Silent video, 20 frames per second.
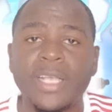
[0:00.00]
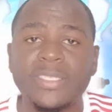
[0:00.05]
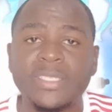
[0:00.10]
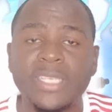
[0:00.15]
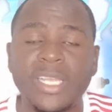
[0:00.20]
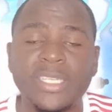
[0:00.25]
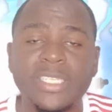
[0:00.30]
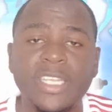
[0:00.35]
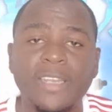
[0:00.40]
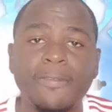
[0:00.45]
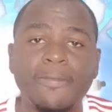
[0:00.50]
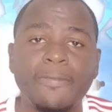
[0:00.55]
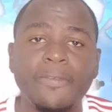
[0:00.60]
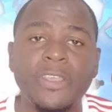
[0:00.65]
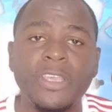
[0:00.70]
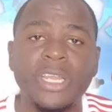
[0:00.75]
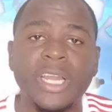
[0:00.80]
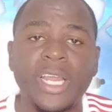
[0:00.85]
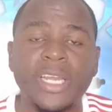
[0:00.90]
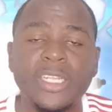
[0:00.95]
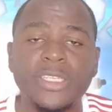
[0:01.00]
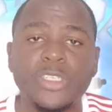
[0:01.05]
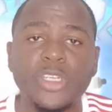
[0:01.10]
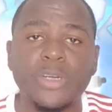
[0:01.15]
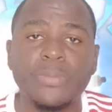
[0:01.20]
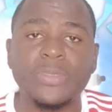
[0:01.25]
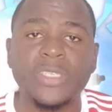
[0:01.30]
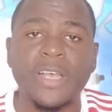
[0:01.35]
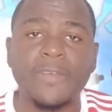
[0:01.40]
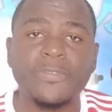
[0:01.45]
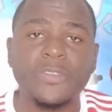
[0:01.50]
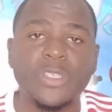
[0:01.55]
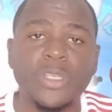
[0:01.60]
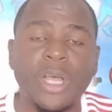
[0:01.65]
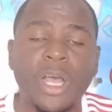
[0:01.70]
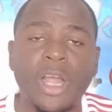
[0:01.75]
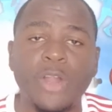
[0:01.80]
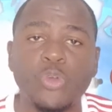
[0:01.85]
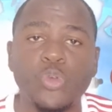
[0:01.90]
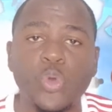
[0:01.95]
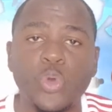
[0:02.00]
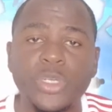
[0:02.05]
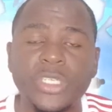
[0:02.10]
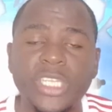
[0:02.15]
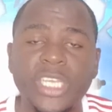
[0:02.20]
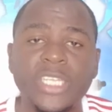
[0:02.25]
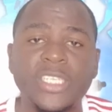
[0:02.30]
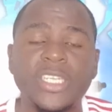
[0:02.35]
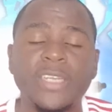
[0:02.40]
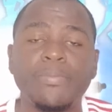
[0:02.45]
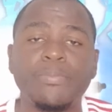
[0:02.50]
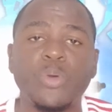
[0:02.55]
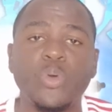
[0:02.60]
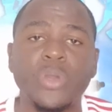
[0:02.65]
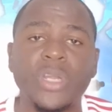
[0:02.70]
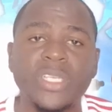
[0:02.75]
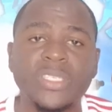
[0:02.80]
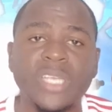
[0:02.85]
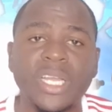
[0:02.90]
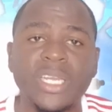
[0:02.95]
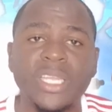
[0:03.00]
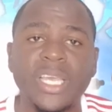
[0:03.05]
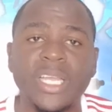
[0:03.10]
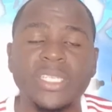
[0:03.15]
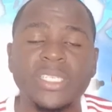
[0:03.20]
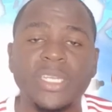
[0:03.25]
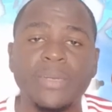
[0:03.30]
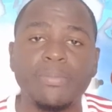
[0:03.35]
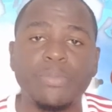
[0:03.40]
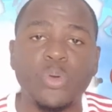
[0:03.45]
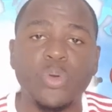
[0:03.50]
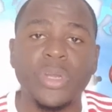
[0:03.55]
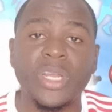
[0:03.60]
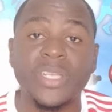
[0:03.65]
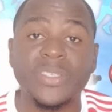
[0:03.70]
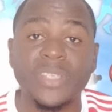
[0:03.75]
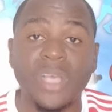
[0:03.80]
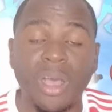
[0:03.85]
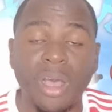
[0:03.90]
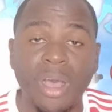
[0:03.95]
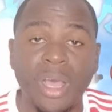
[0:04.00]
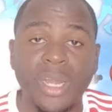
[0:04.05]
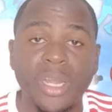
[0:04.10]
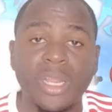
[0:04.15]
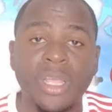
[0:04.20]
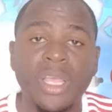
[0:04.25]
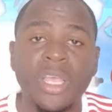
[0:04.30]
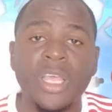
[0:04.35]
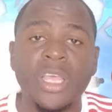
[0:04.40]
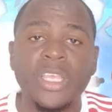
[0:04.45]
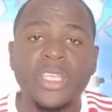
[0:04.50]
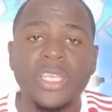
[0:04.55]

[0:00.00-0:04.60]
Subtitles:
setting field and in terms of rotating bowlers and getting bowlers on.